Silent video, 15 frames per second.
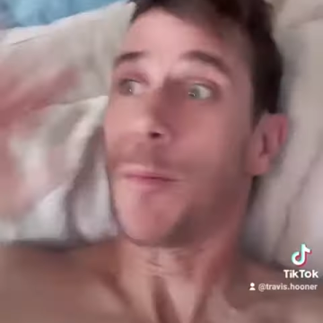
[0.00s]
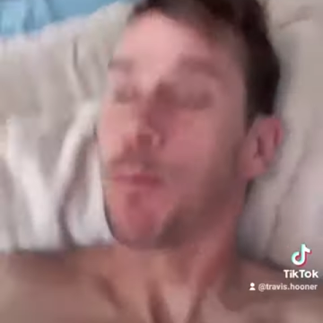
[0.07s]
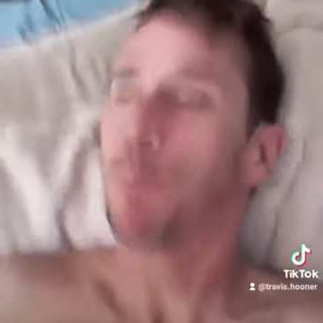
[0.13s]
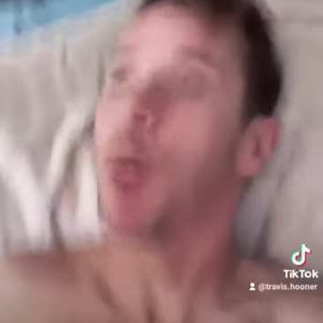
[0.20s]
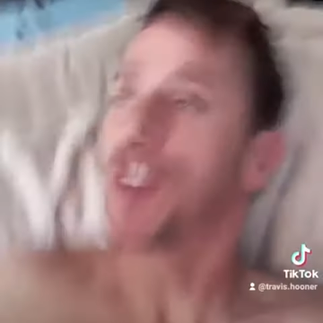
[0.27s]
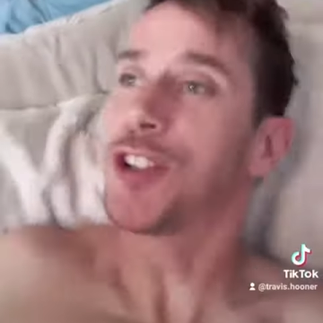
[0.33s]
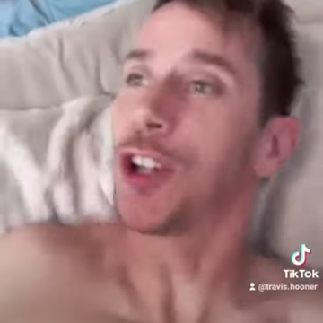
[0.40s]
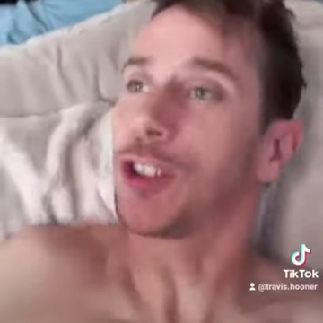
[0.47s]

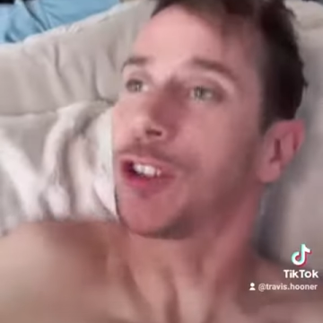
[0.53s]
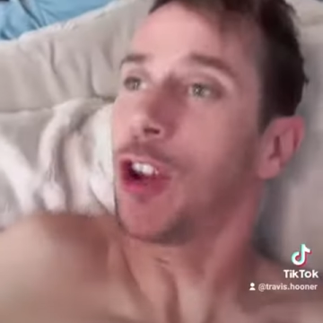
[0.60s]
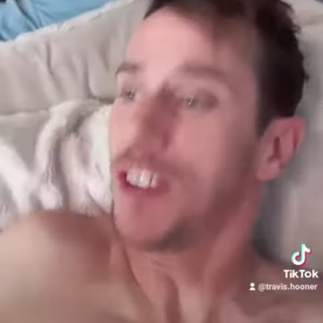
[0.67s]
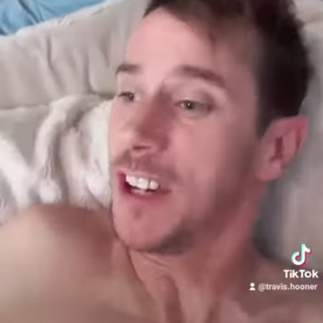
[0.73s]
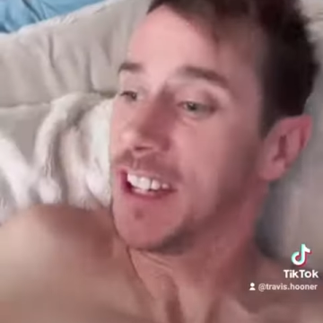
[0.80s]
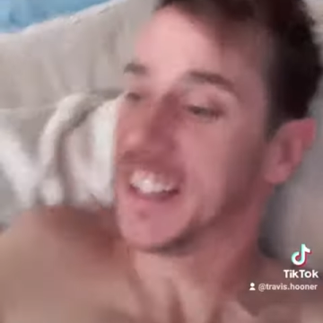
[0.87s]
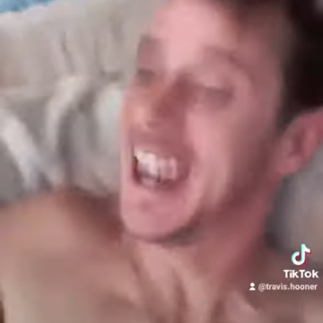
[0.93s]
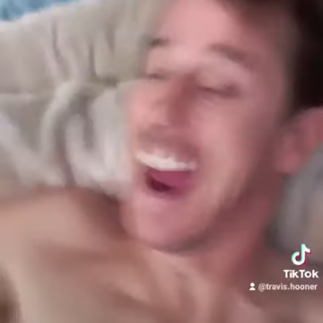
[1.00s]
Put your
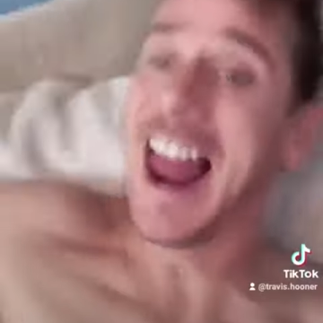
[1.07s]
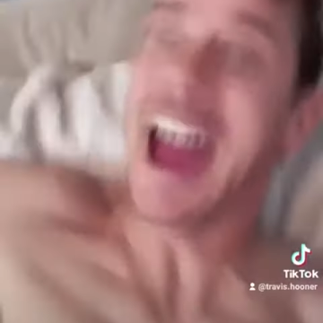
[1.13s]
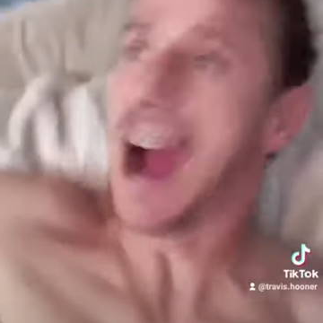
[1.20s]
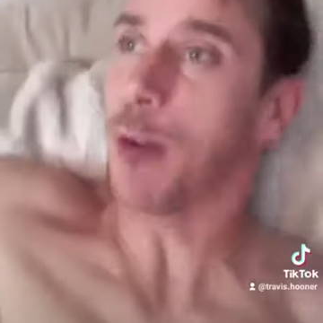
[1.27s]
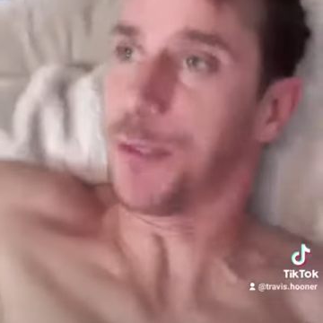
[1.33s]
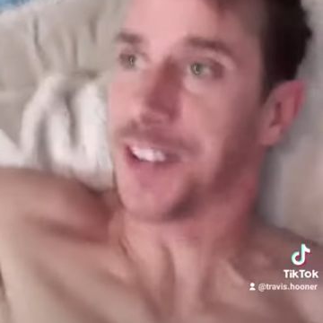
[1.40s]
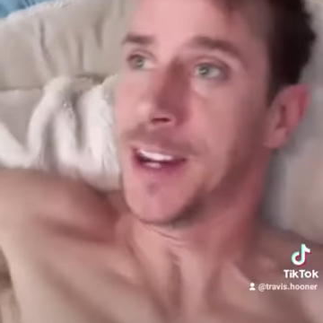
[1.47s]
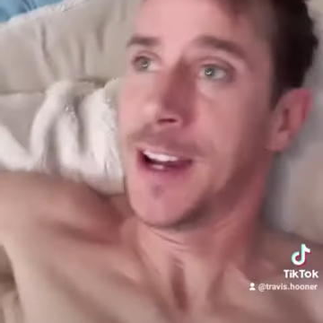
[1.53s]
clothes. Get
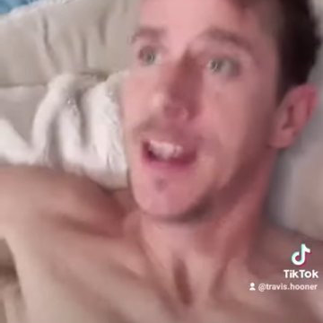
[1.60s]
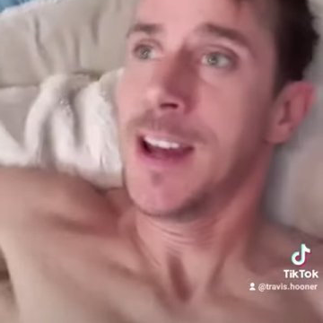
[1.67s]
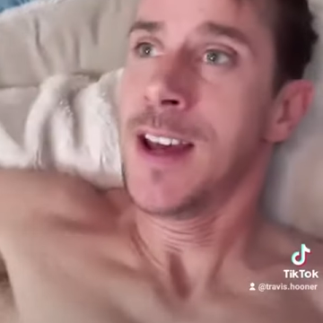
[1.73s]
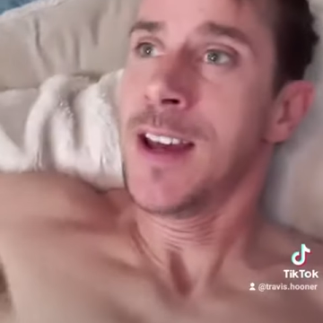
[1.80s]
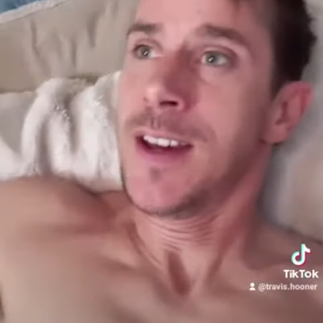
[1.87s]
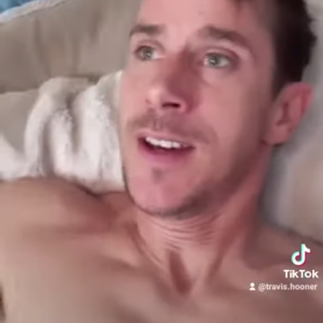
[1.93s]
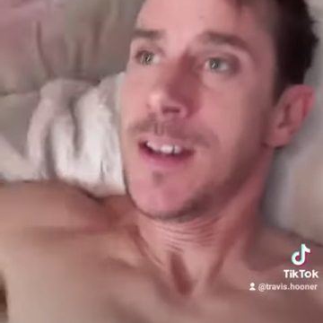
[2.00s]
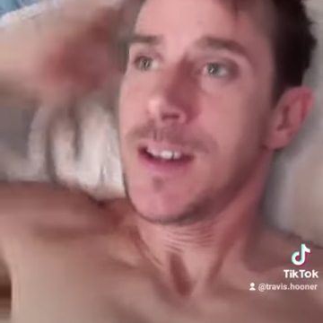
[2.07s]
out!
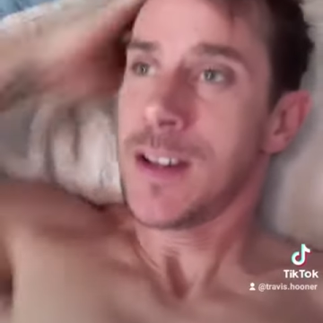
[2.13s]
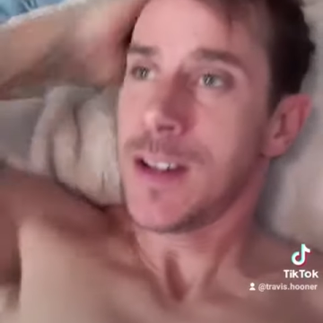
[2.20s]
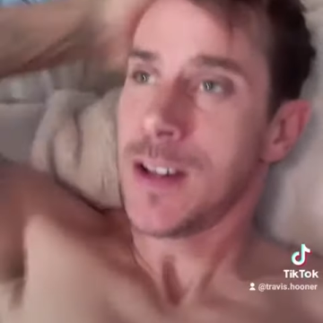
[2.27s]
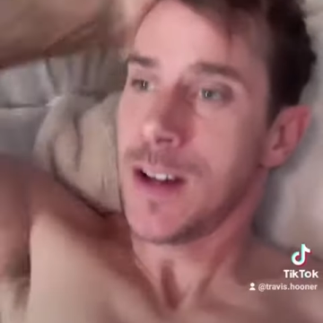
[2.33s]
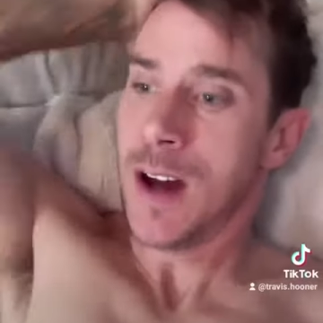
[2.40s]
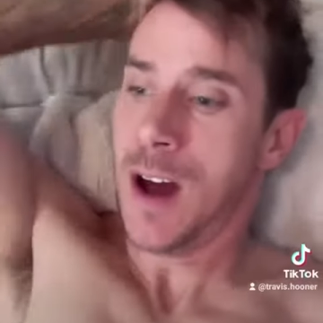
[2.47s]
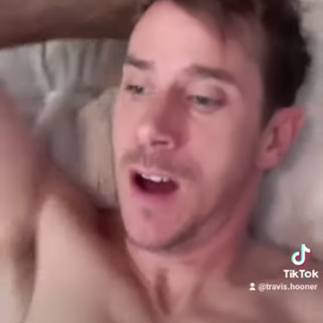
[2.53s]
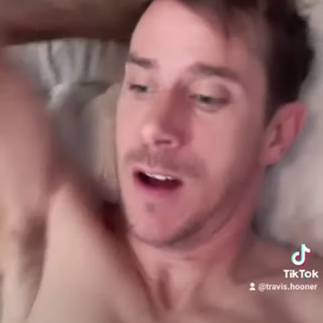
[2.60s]

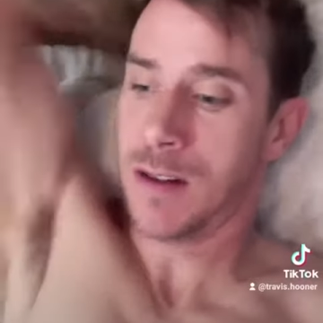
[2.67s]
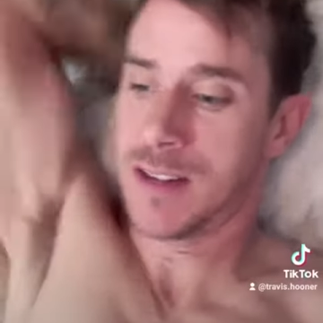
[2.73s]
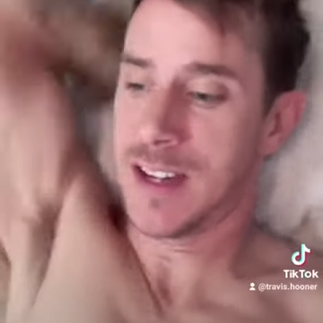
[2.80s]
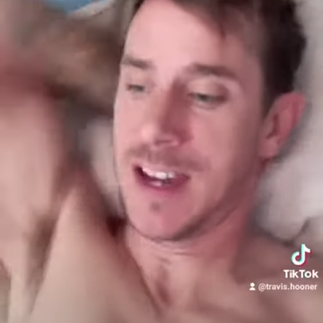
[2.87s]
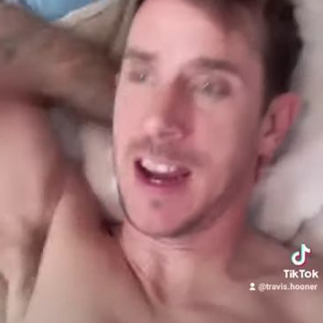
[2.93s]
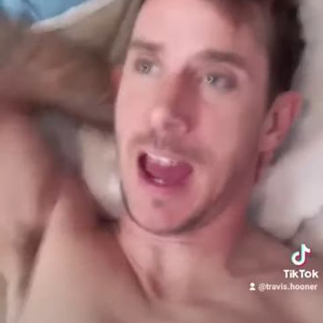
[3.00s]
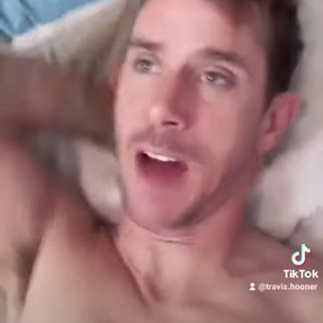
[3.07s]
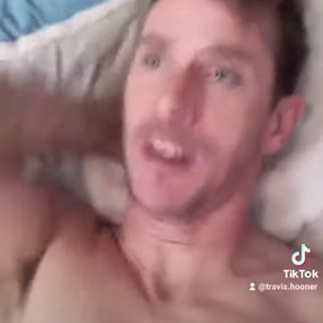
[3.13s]

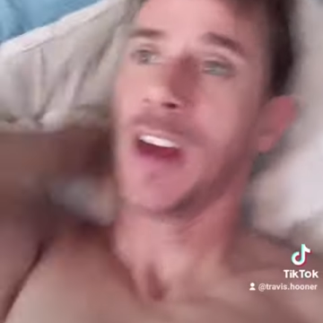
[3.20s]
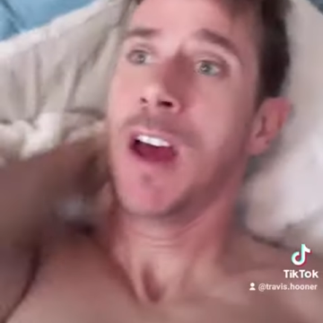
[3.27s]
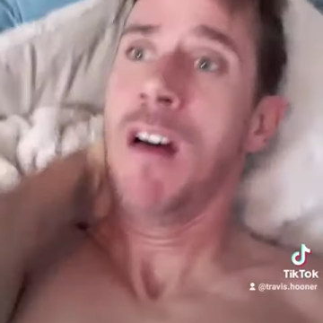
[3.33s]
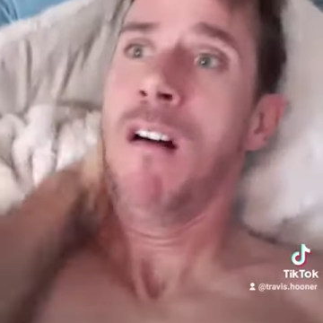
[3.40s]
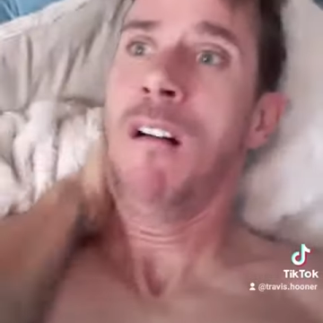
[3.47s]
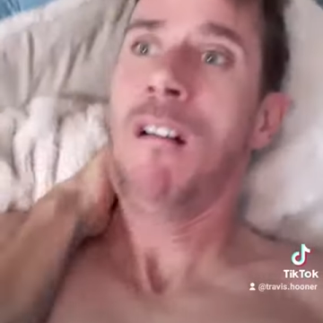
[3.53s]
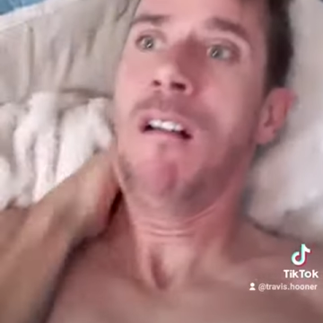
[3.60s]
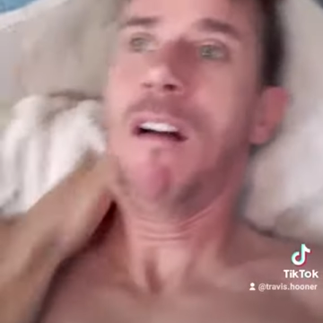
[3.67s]
Shut up. Move
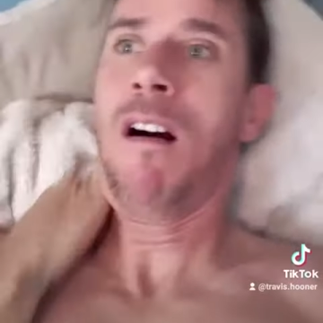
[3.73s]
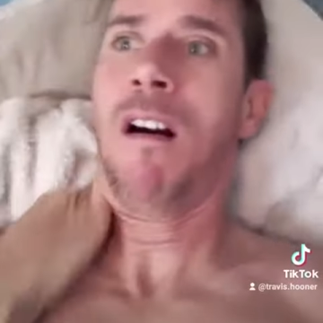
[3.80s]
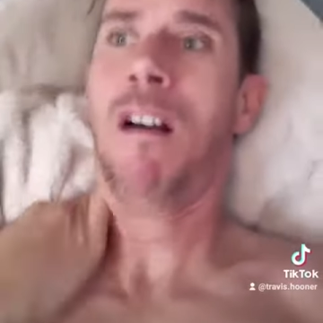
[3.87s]
over.